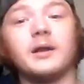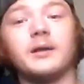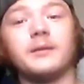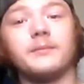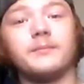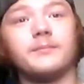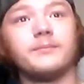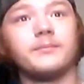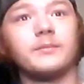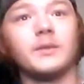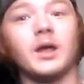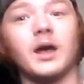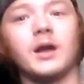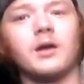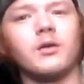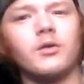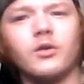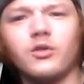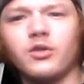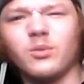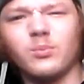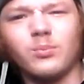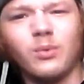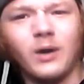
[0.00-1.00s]
it. I don't
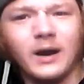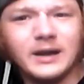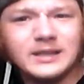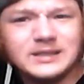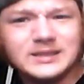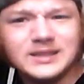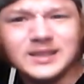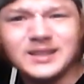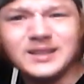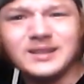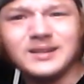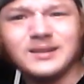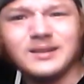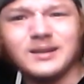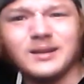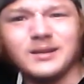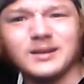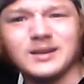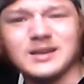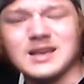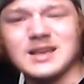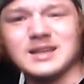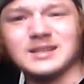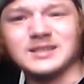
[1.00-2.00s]
know the pricing,
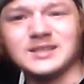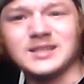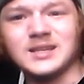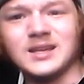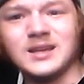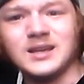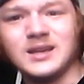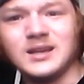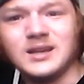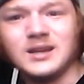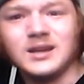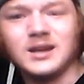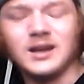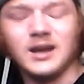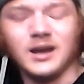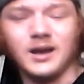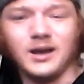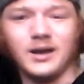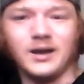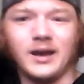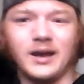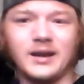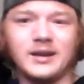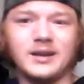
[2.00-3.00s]
because
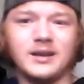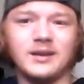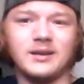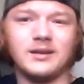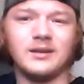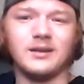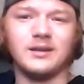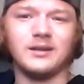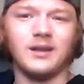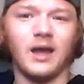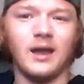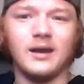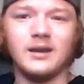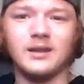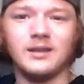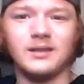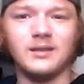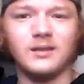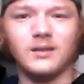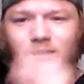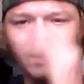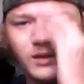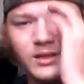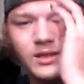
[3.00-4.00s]
I
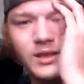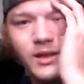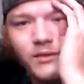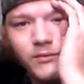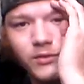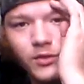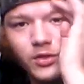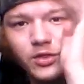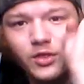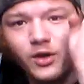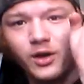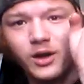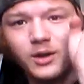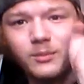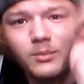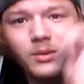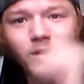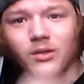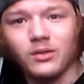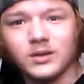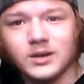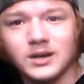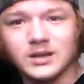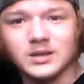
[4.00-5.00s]
never thought
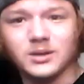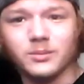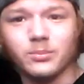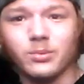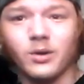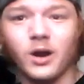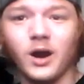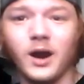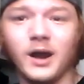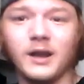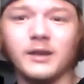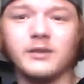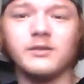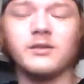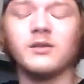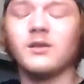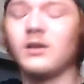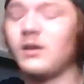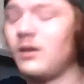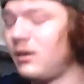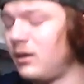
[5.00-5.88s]
about looking at the price.